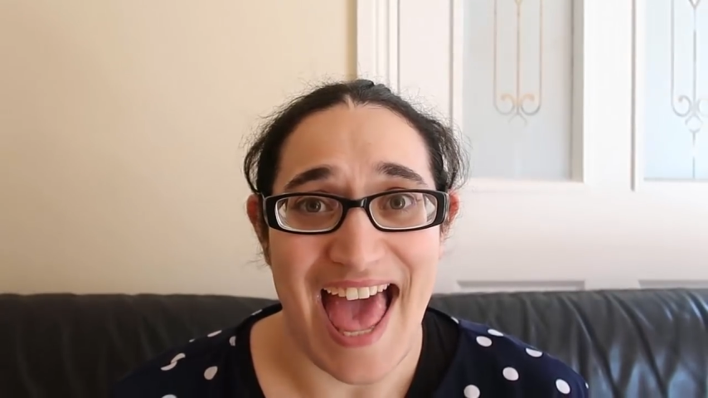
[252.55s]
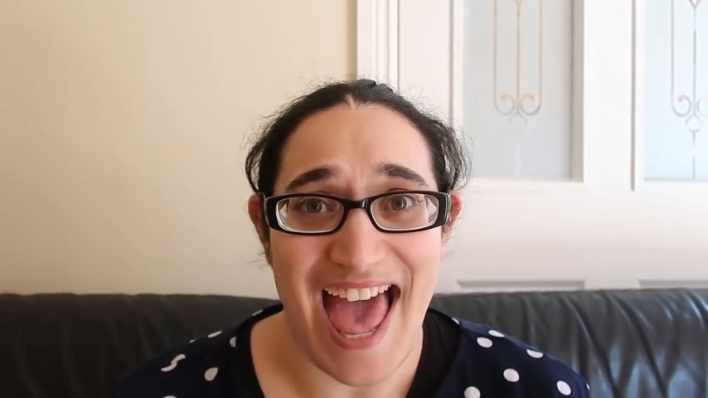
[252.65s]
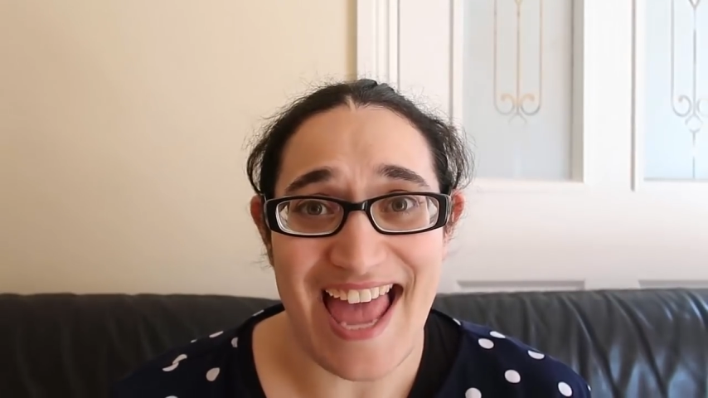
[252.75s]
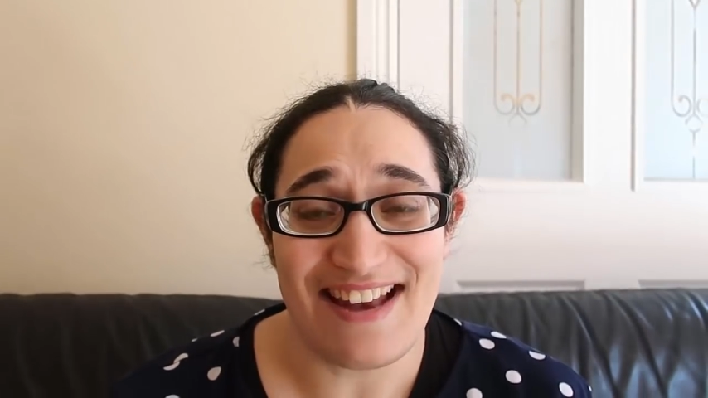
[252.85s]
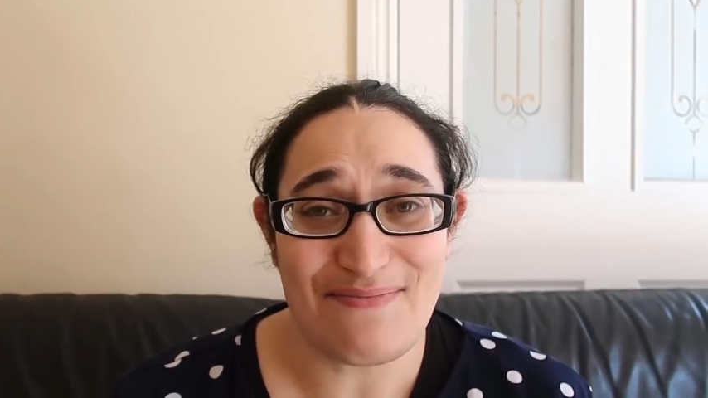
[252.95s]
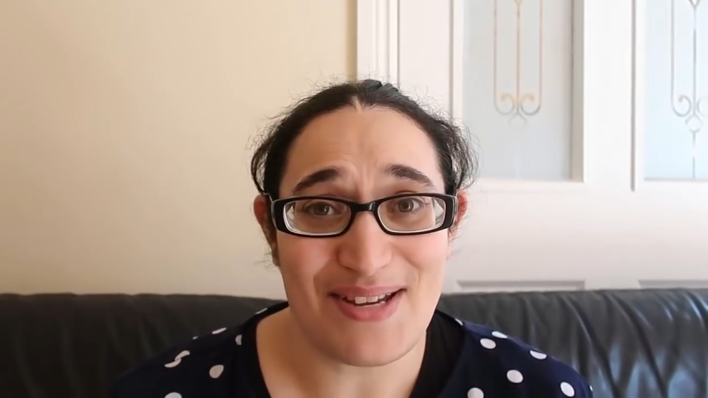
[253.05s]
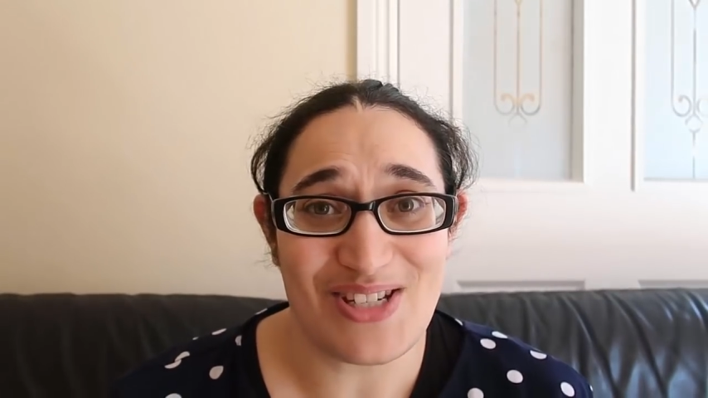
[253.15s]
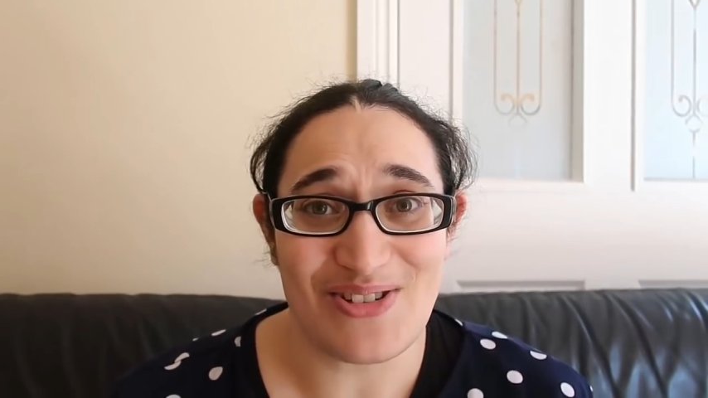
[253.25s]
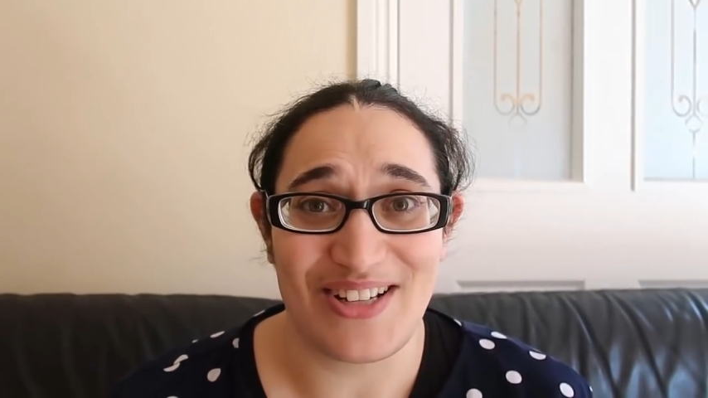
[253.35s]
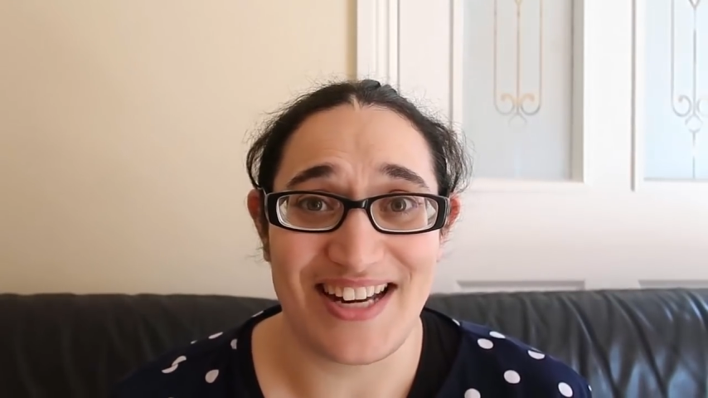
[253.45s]
and be
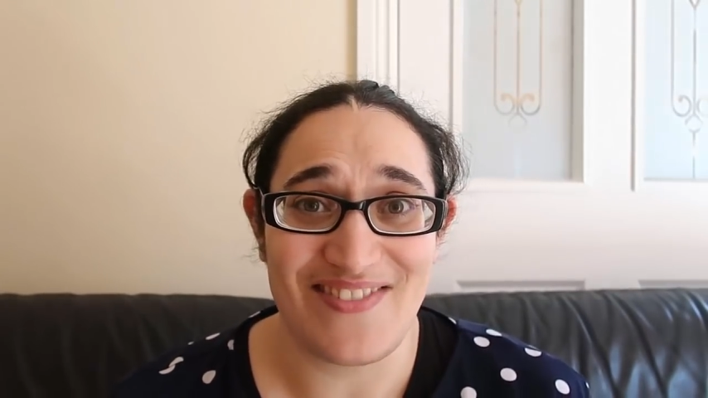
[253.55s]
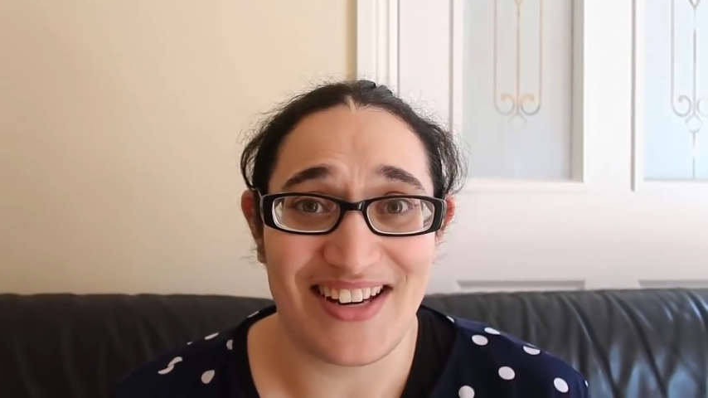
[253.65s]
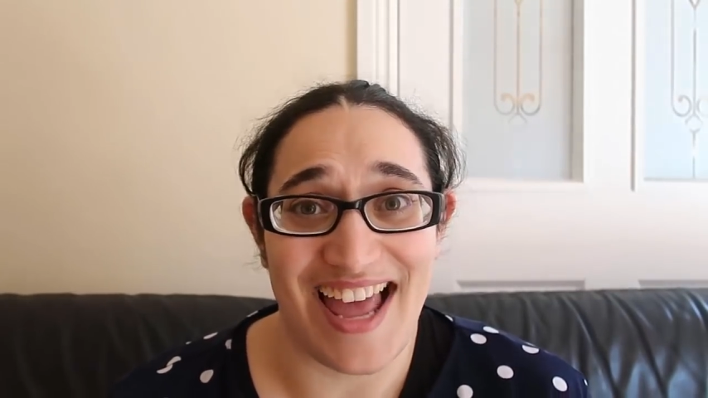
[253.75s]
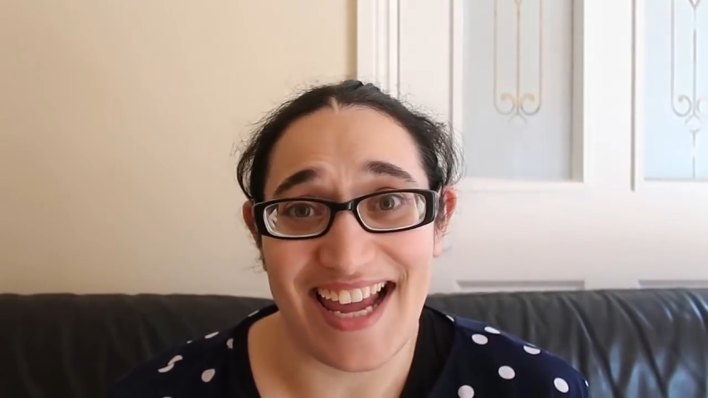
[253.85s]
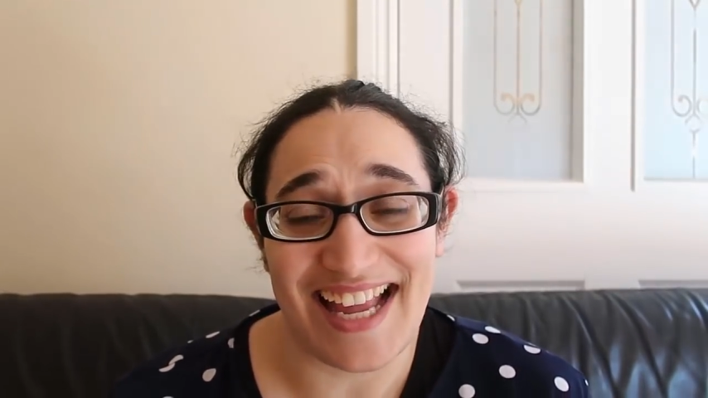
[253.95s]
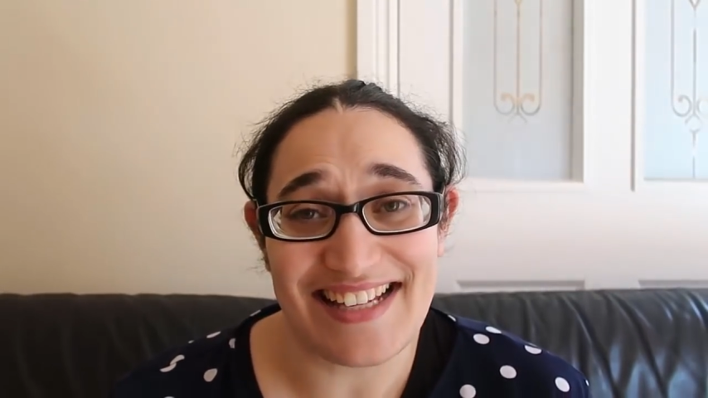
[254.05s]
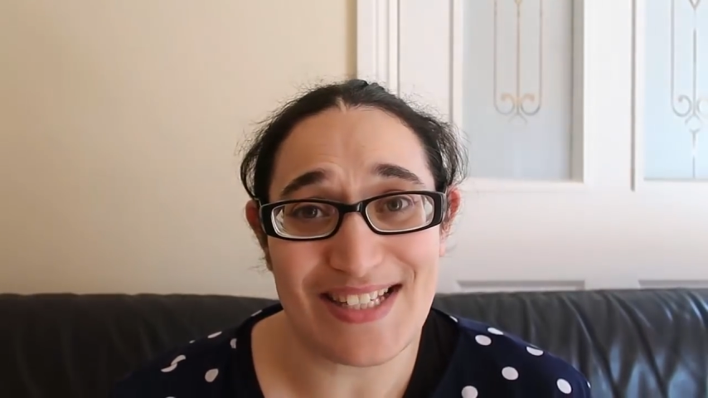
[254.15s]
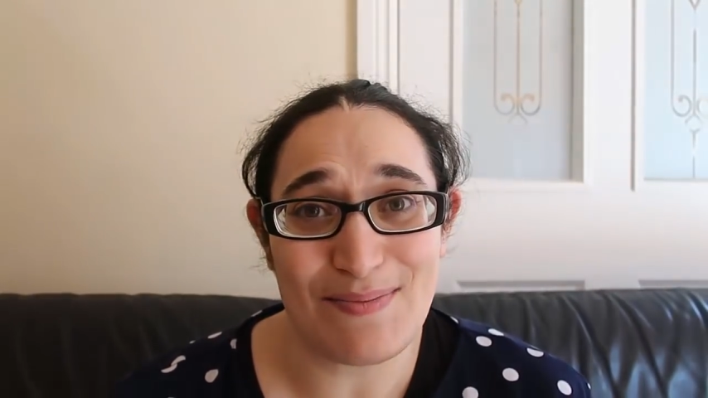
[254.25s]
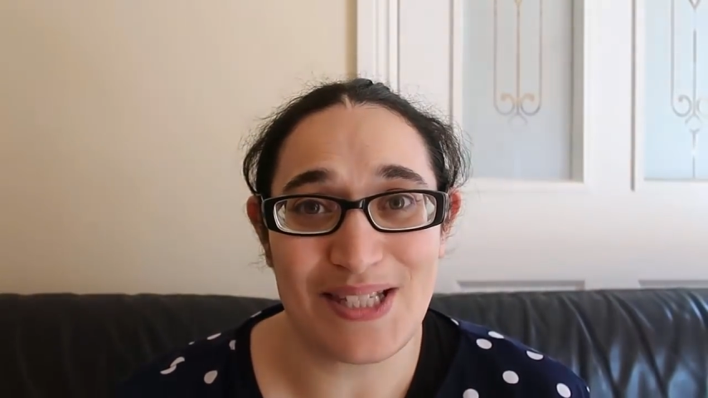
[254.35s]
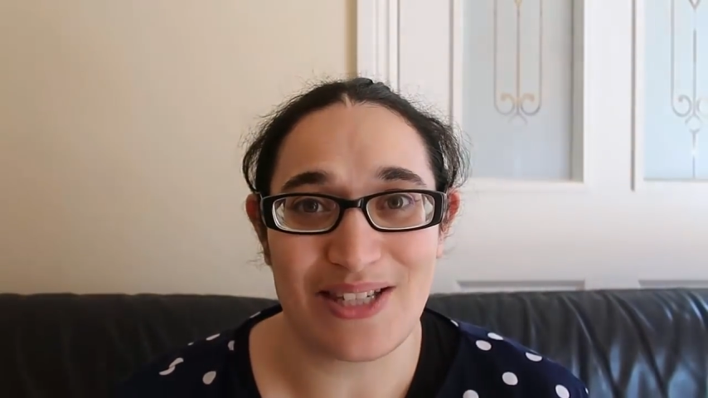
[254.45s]
sure to leave a like and
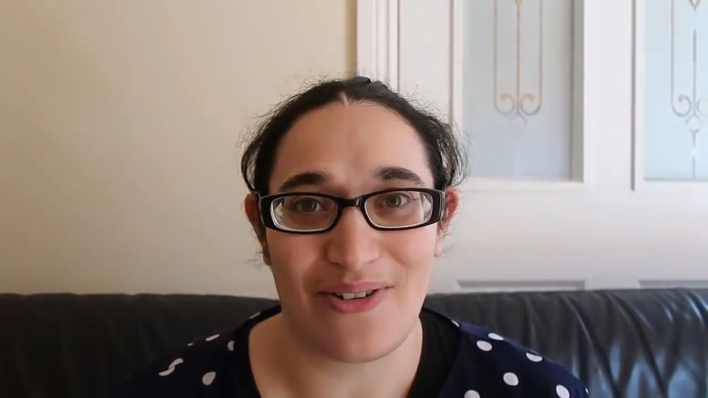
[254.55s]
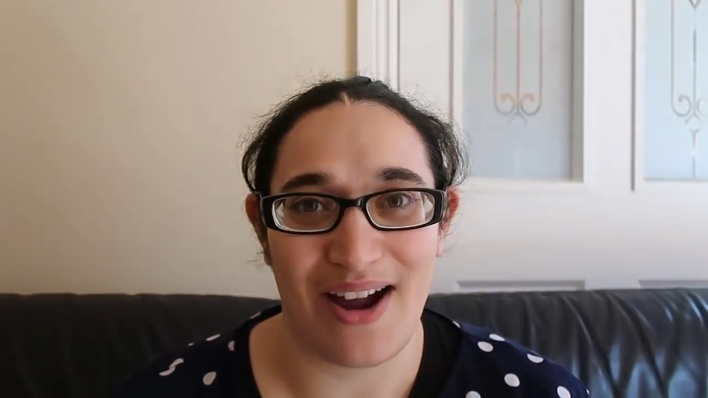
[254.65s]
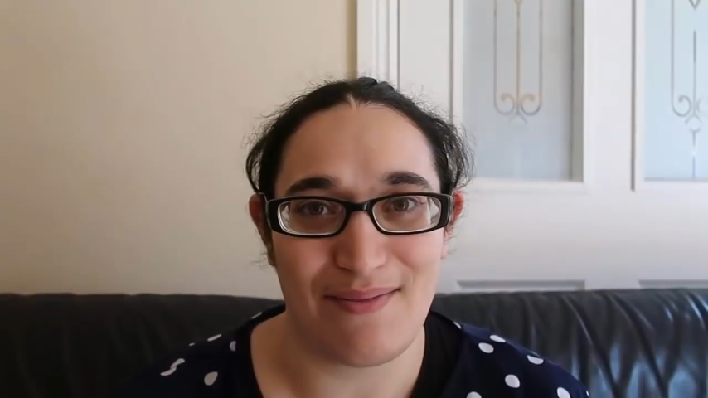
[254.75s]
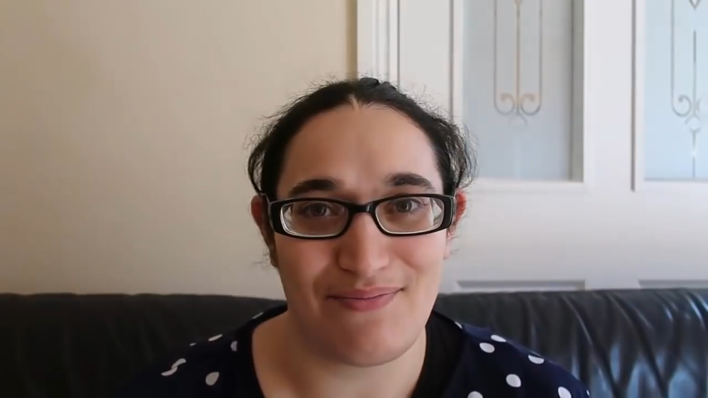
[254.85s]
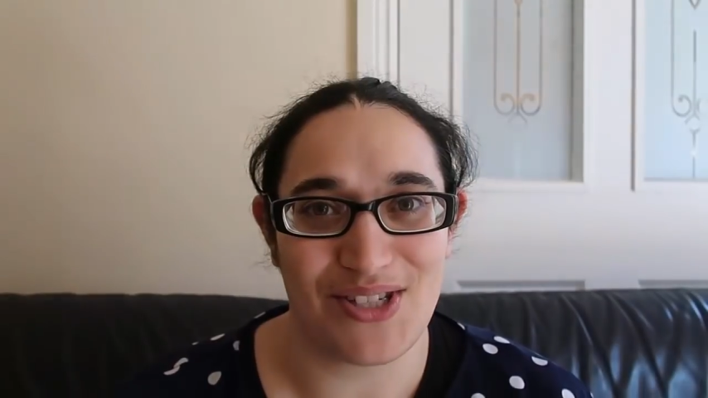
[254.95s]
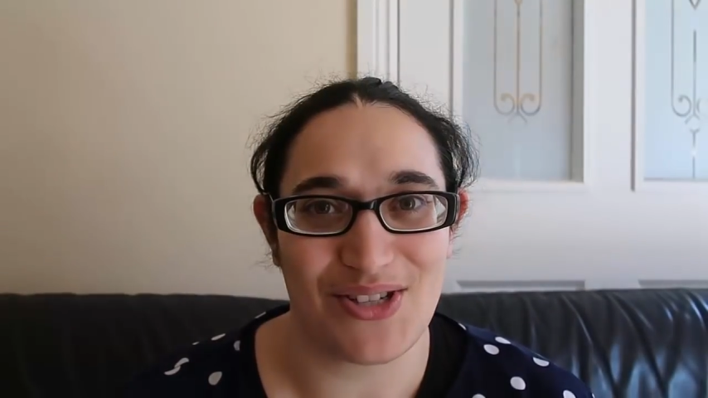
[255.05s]
subscribe